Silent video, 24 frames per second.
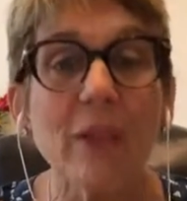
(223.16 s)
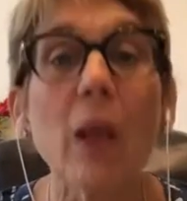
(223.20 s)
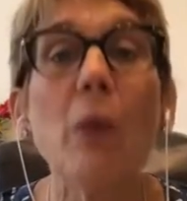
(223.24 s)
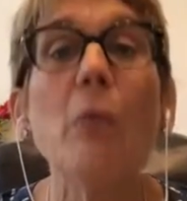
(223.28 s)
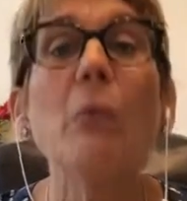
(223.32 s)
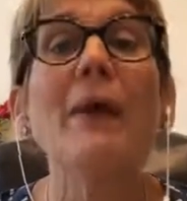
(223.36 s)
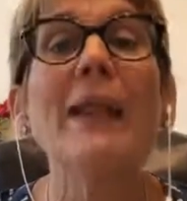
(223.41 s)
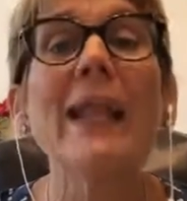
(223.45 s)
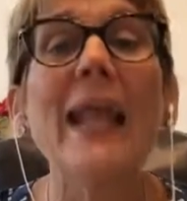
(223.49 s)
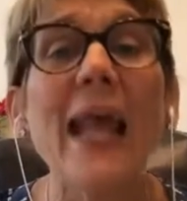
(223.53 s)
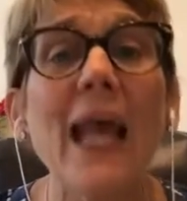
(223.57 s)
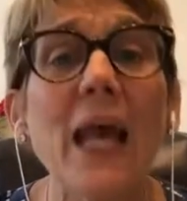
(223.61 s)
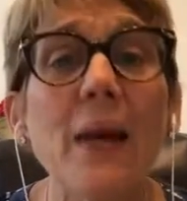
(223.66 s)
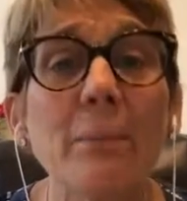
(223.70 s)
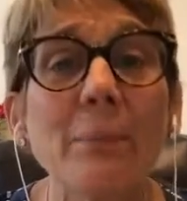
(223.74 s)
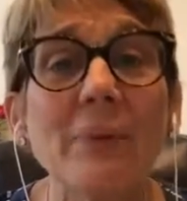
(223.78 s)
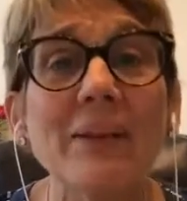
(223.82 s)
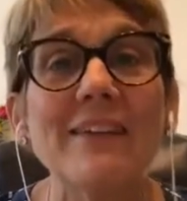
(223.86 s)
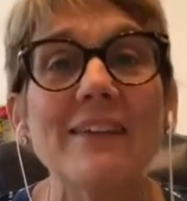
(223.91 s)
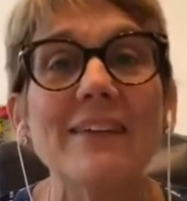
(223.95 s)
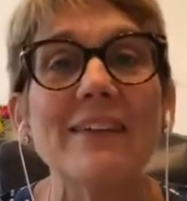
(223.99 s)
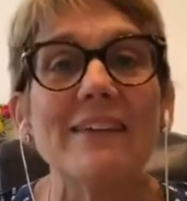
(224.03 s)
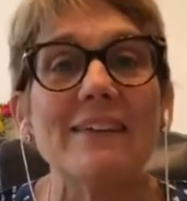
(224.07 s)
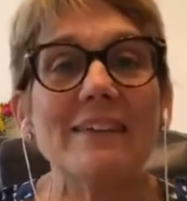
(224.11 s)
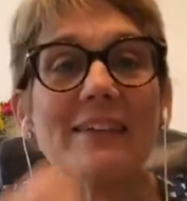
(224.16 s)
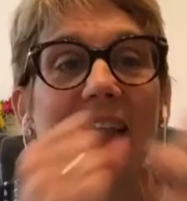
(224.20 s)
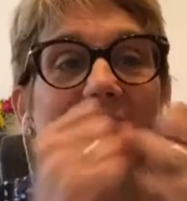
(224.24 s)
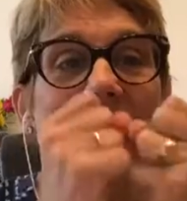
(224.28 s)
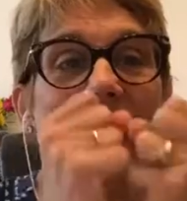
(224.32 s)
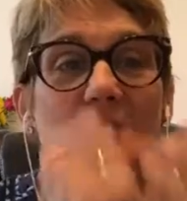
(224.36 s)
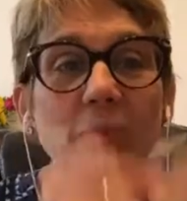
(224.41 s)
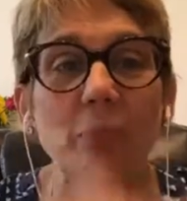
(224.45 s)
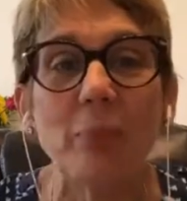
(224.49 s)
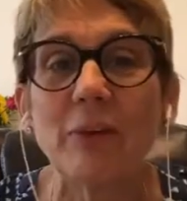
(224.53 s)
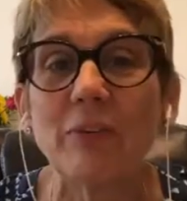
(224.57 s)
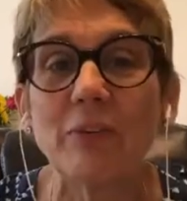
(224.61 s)
What happens is, and
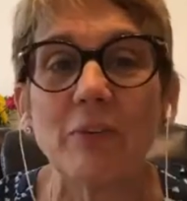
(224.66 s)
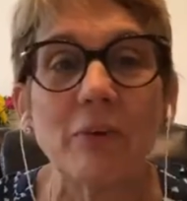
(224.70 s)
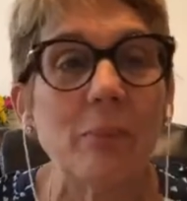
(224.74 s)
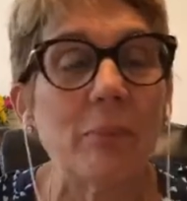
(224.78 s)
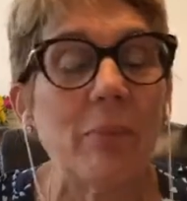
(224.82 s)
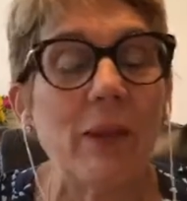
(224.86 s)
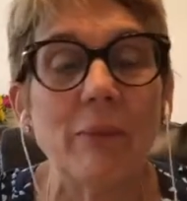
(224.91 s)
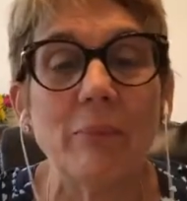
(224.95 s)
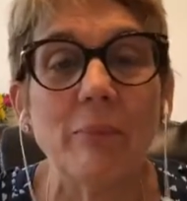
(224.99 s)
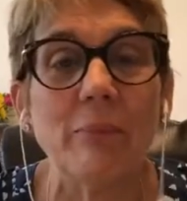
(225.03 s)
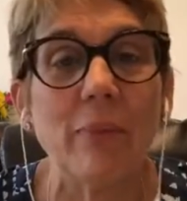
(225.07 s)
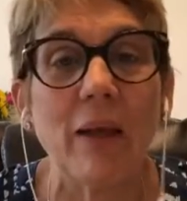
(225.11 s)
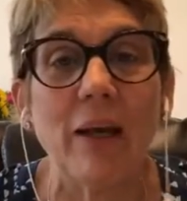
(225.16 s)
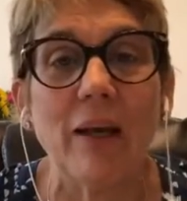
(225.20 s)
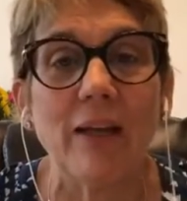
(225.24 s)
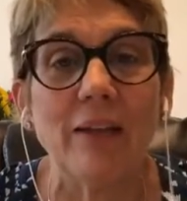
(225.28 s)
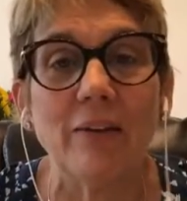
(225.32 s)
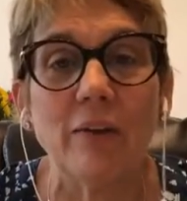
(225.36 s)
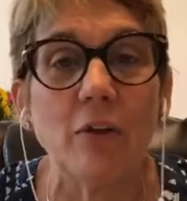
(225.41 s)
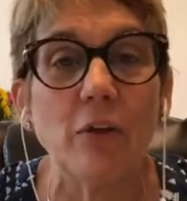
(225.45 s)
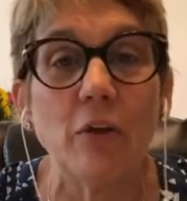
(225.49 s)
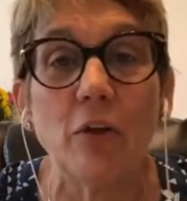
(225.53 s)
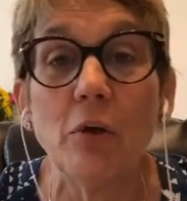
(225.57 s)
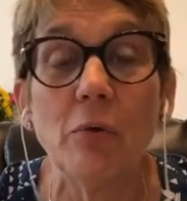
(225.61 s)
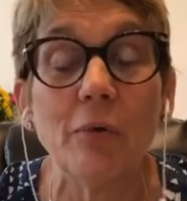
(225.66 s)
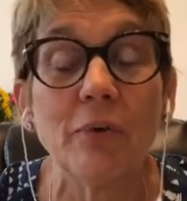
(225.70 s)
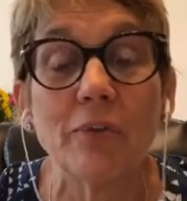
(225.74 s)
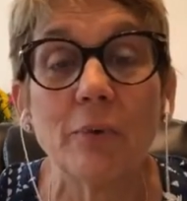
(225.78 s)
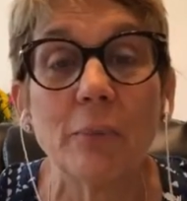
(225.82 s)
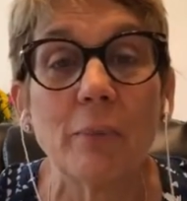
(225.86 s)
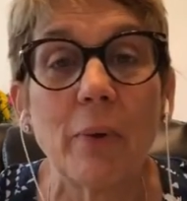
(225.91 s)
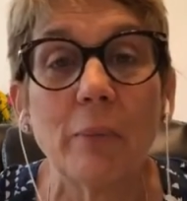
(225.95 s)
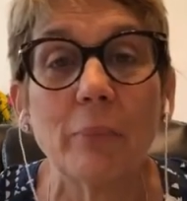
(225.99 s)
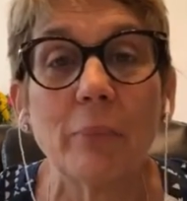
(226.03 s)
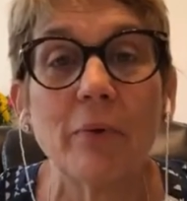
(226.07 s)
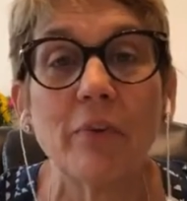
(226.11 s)
especially you as a
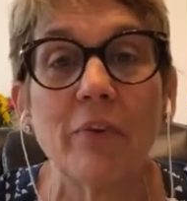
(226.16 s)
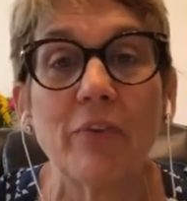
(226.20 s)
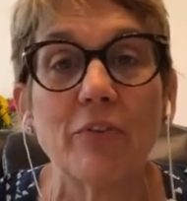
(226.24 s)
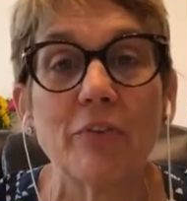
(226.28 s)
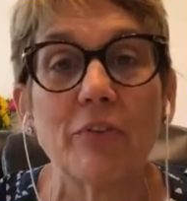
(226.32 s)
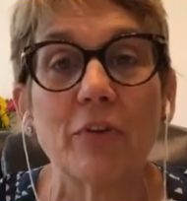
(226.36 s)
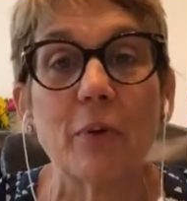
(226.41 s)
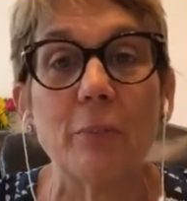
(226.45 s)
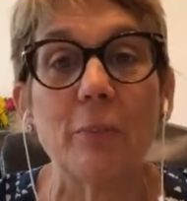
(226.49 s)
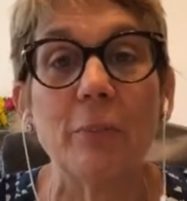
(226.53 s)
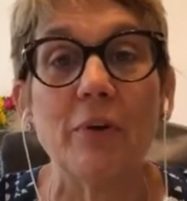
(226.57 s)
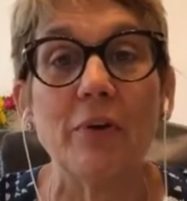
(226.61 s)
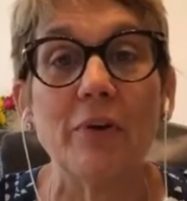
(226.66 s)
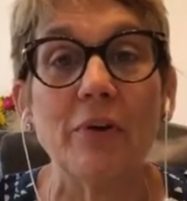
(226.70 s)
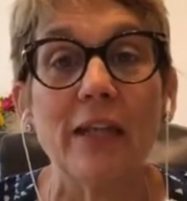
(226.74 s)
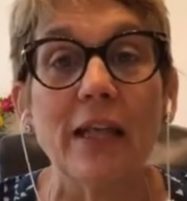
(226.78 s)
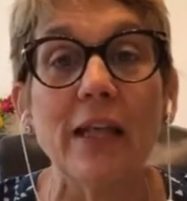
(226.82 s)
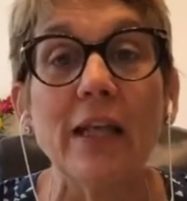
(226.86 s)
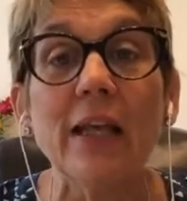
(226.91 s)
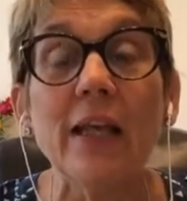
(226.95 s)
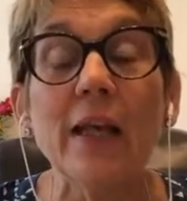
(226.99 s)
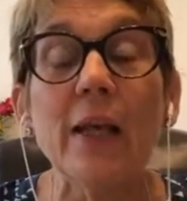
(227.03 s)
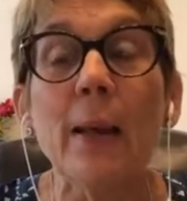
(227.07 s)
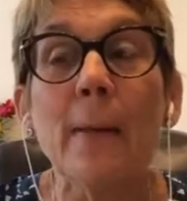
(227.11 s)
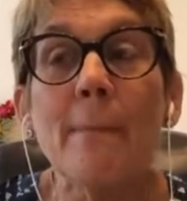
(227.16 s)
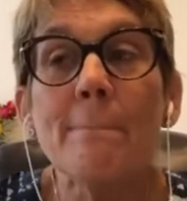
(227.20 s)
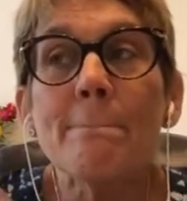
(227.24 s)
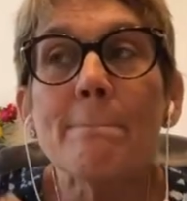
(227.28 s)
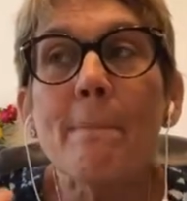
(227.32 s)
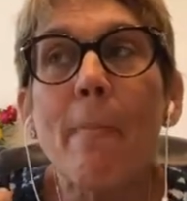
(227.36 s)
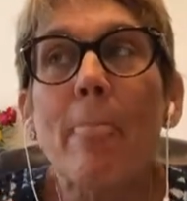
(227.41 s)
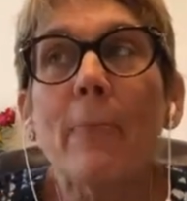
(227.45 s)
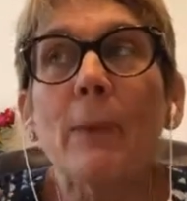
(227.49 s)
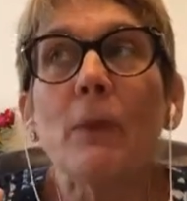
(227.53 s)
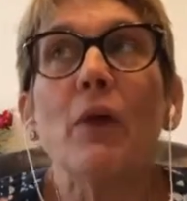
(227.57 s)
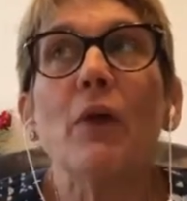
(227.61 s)
member of this community,
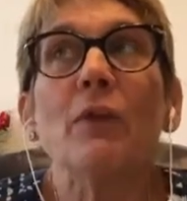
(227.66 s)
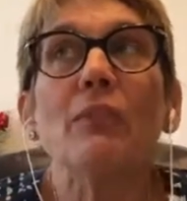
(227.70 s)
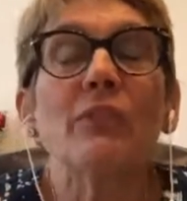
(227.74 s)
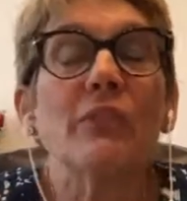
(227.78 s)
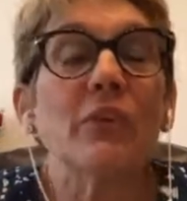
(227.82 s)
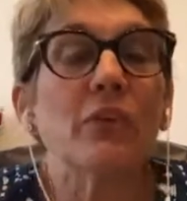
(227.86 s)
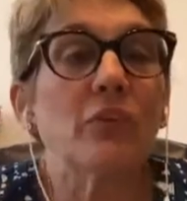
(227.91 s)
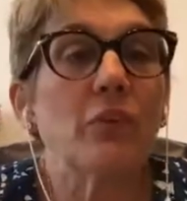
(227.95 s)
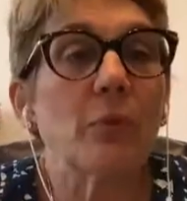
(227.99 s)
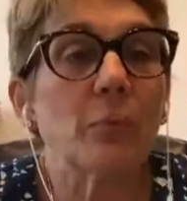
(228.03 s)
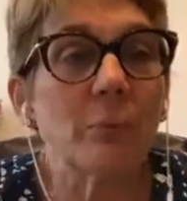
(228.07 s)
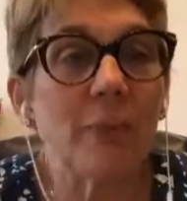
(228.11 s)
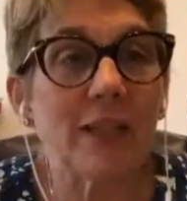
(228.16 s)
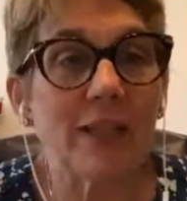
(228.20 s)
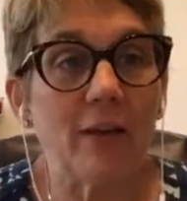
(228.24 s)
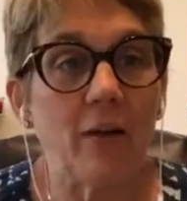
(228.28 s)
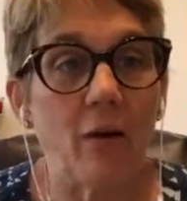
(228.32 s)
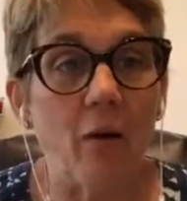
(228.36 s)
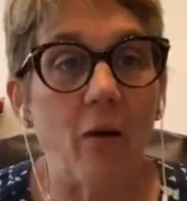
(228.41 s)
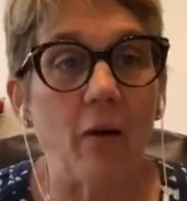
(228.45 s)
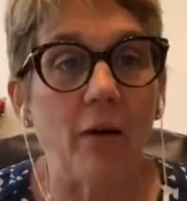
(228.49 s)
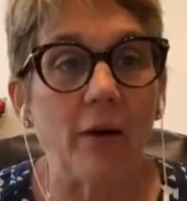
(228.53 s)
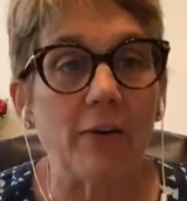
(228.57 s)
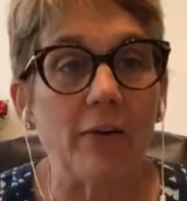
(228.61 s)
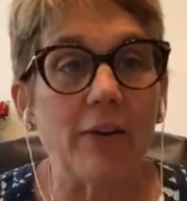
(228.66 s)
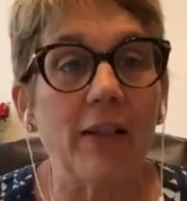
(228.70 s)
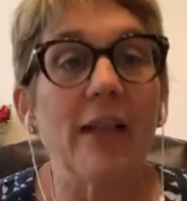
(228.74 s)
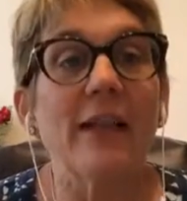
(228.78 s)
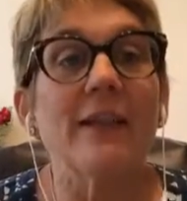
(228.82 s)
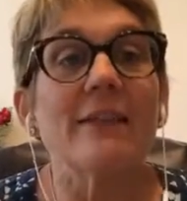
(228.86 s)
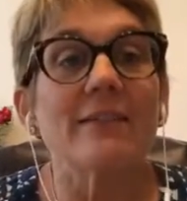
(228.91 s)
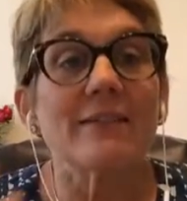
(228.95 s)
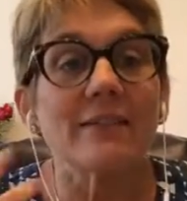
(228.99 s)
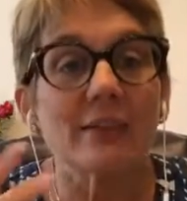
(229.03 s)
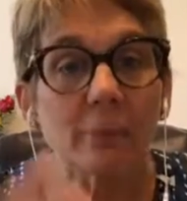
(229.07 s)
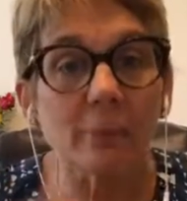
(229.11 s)
you have such a big heart.
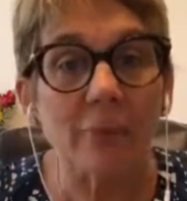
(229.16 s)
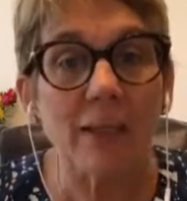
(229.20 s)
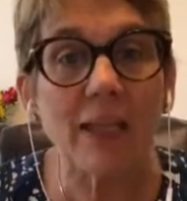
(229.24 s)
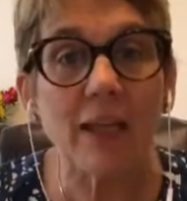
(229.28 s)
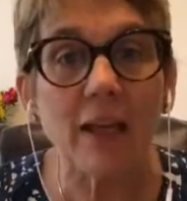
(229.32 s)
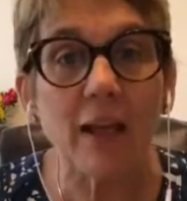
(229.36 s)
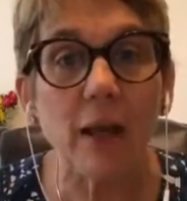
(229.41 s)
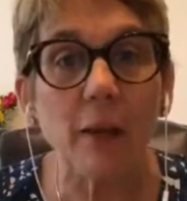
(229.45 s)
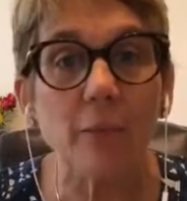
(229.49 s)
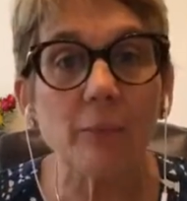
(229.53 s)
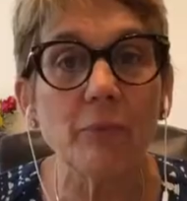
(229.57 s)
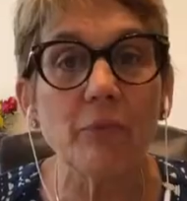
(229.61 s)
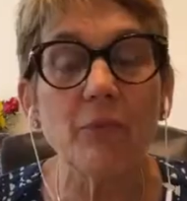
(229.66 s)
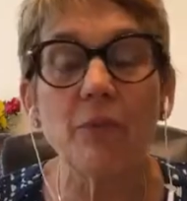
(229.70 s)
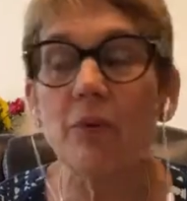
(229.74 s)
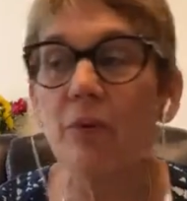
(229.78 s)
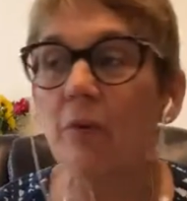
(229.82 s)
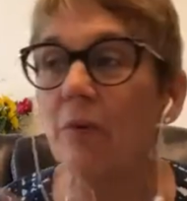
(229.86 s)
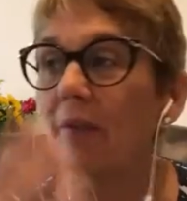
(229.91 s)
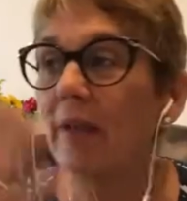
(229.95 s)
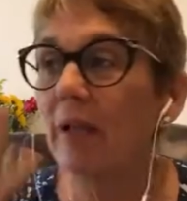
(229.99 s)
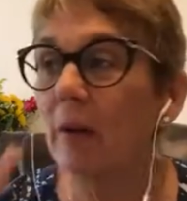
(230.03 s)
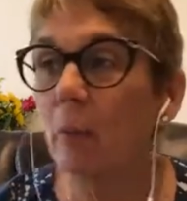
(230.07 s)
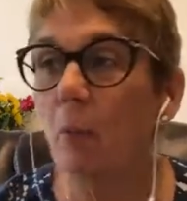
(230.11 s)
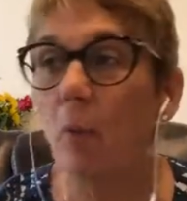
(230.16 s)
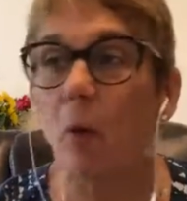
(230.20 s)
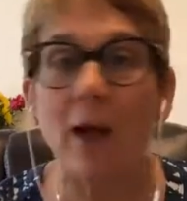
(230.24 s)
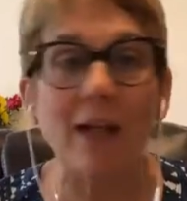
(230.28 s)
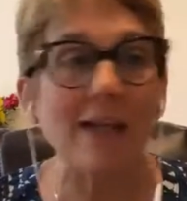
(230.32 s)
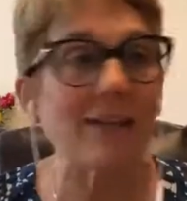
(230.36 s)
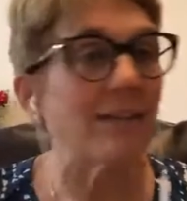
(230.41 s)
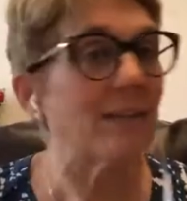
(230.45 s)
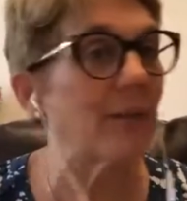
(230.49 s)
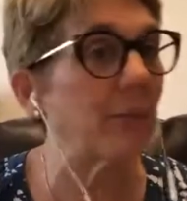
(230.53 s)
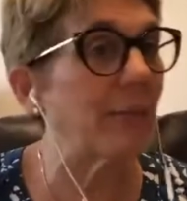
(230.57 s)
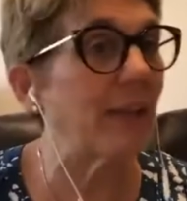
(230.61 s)
Somebody comes to you, they
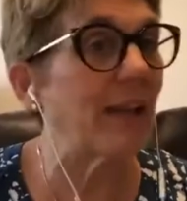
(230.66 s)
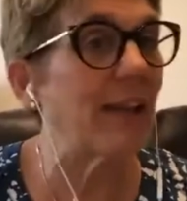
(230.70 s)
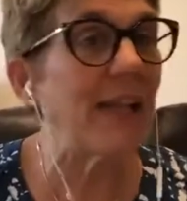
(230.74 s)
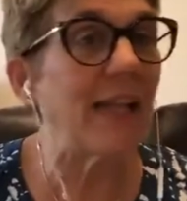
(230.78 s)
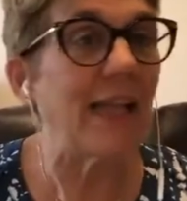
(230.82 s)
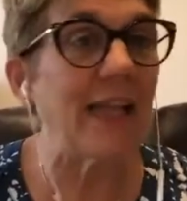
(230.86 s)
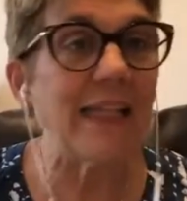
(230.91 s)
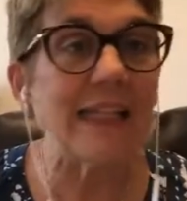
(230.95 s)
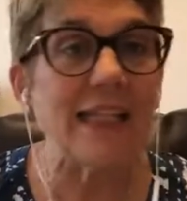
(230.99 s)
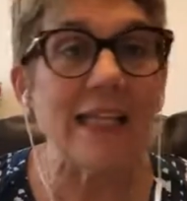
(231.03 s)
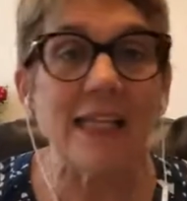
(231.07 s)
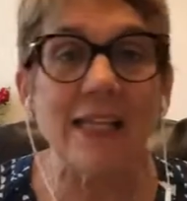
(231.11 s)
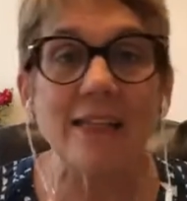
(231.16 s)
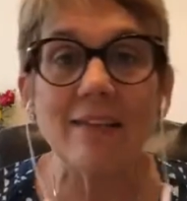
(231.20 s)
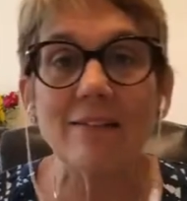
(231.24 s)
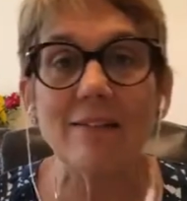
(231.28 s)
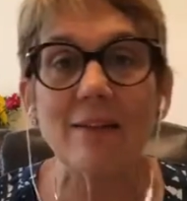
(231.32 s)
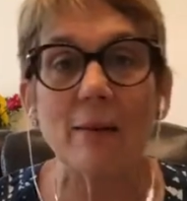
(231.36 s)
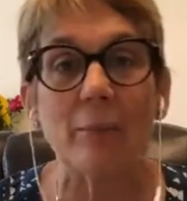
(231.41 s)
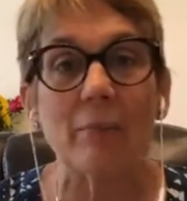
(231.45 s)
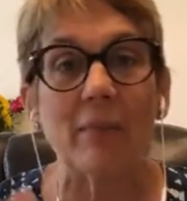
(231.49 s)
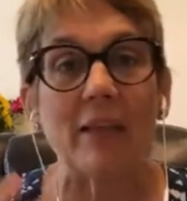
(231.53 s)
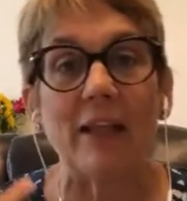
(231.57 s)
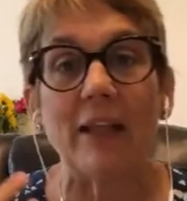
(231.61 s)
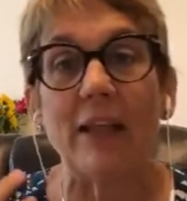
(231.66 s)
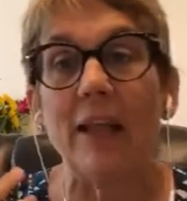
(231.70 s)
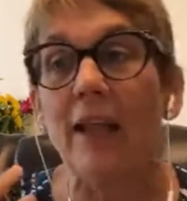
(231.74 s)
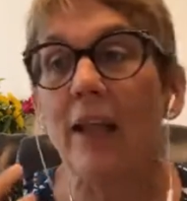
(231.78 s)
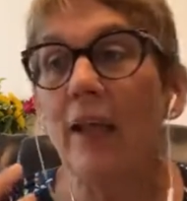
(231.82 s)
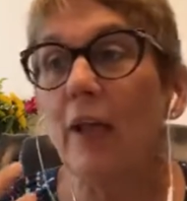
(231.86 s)
want something, they need something.